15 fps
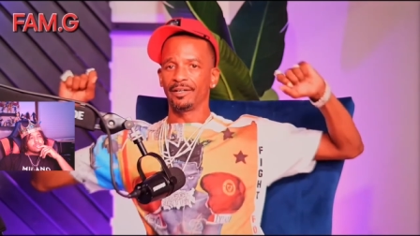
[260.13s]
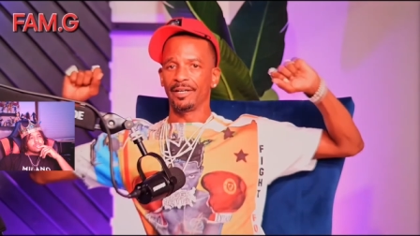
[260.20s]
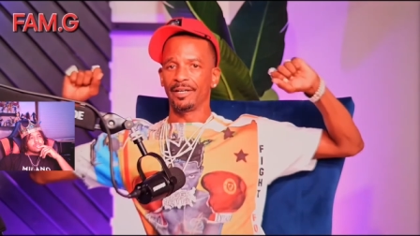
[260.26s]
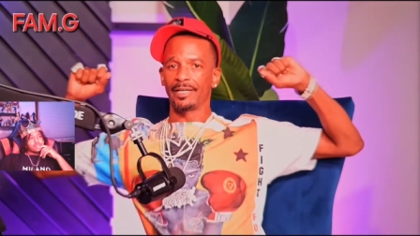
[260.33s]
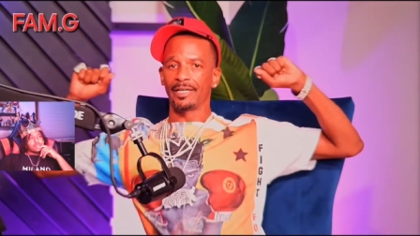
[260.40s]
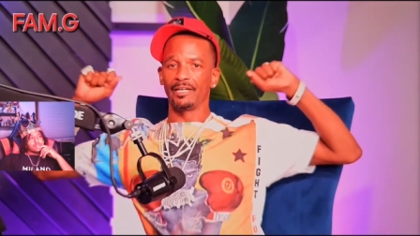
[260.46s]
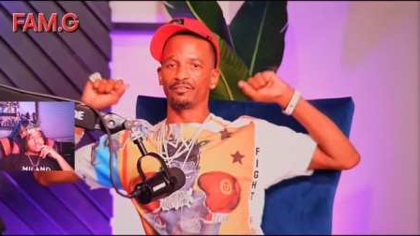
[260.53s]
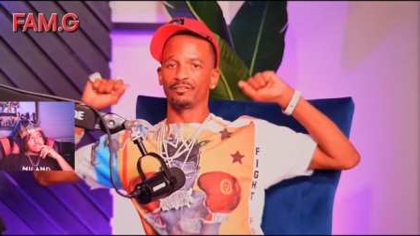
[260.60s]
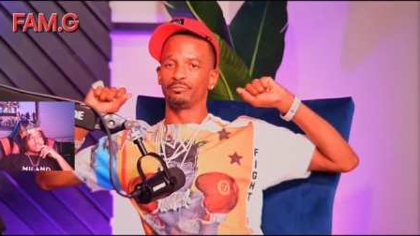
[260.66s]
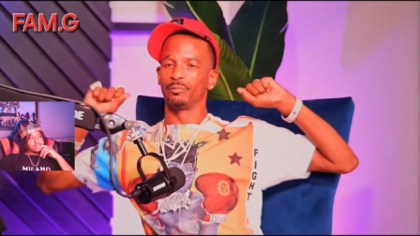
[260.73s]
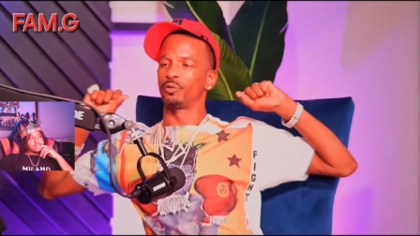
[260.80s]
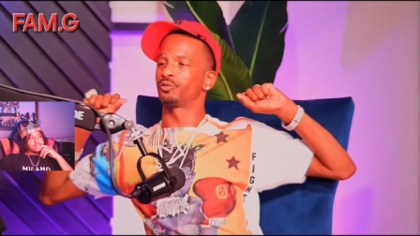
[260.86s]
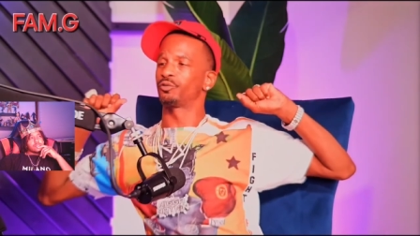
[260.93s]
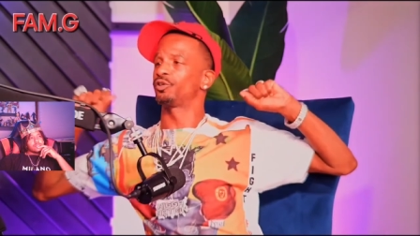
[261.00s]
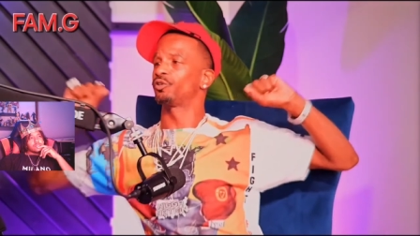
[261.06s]
that gives
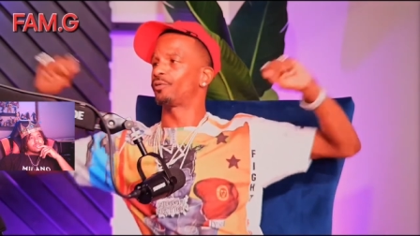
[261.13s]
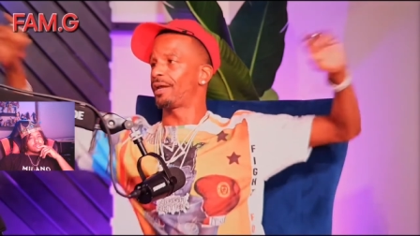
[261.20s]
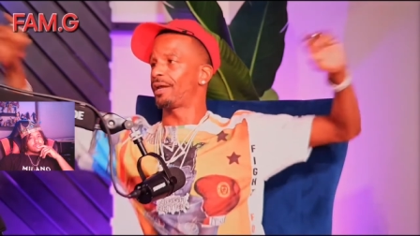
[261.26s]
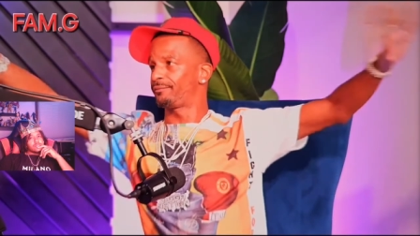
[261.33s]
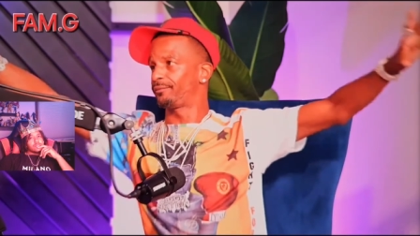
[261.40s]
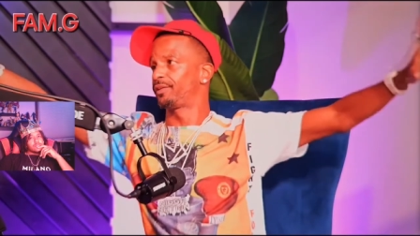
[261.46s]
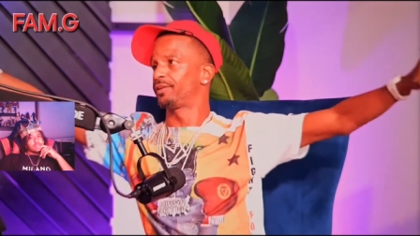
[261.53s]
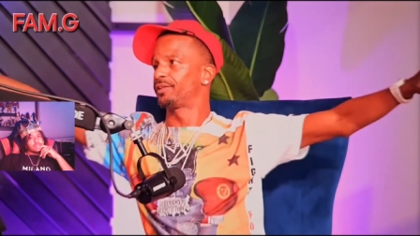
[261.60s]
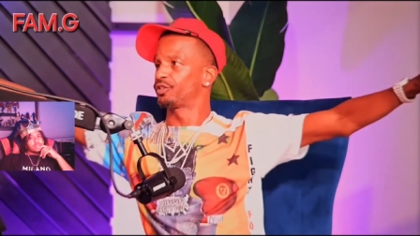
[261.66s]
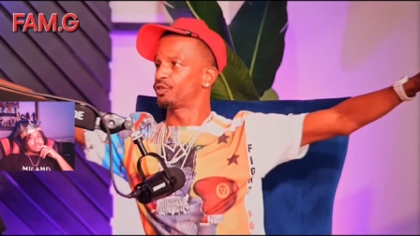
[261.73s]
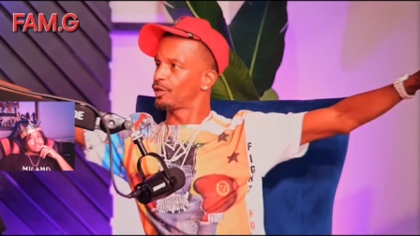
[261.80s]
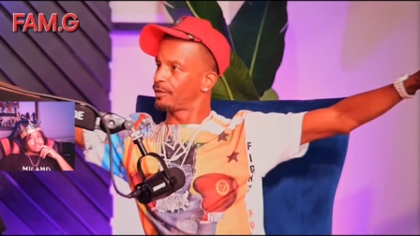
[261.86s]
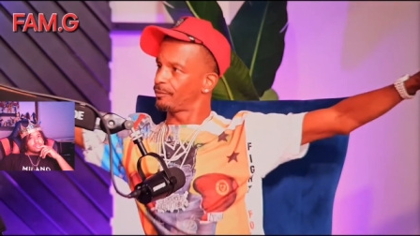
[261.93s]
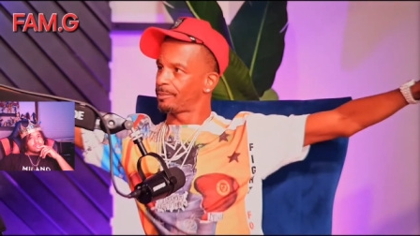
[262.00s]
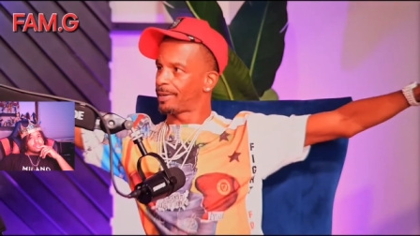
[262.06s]
most of the grant funding
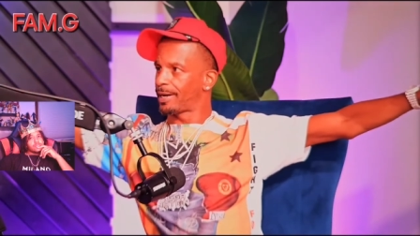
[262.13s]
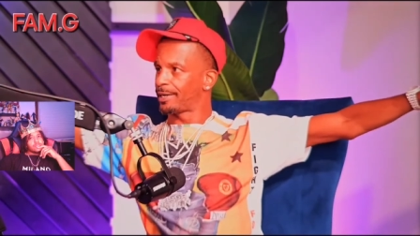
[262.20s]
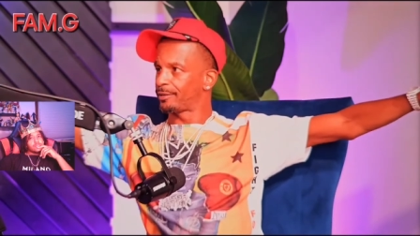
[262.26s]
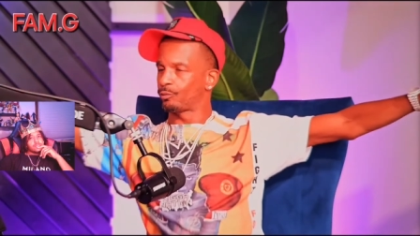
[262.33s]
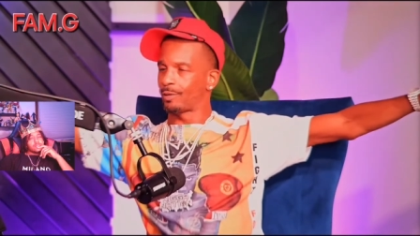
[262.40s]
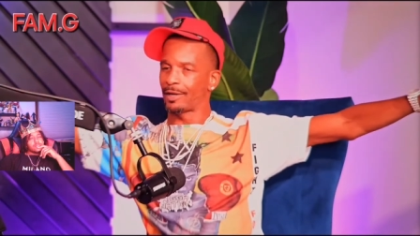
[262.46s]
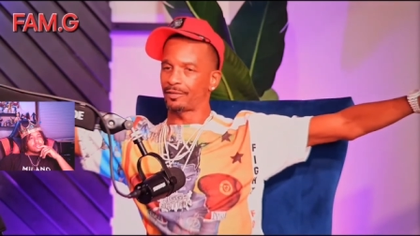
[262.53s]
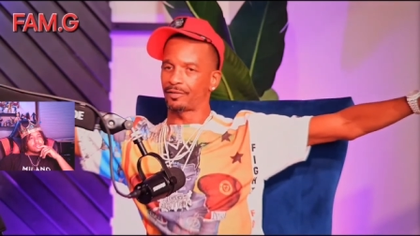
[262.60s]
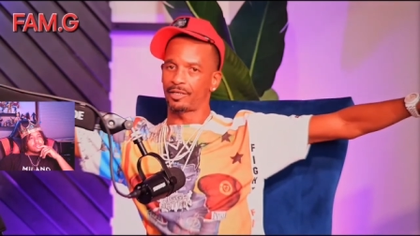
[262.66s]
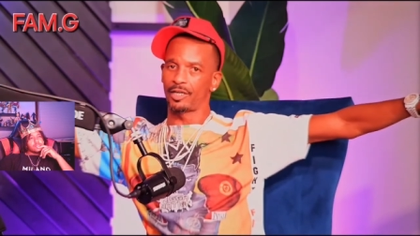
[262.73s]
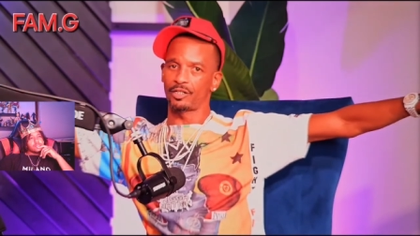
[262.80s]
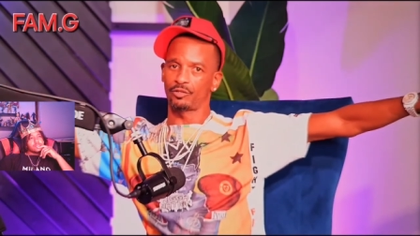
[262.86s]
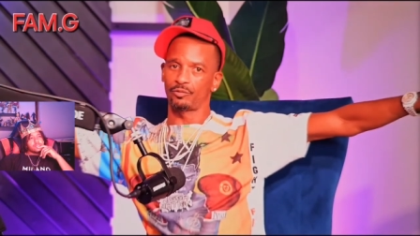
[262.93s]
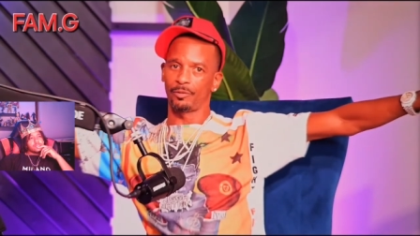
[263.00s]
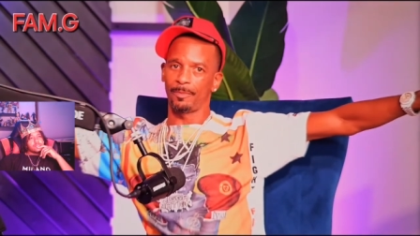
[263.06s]
to everybody throughout the
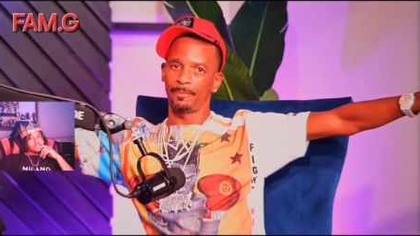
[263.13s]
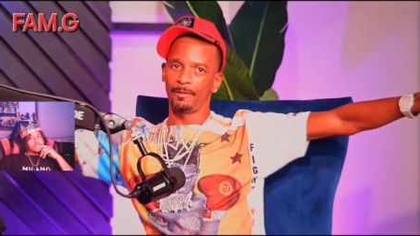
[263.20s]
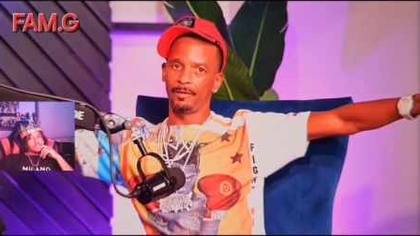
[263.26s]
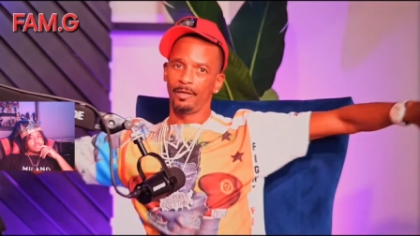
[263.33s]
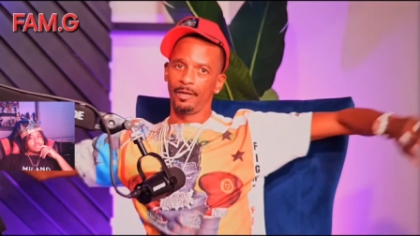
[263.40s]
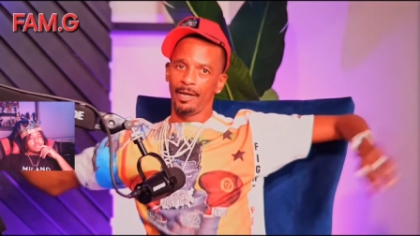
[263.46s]
country.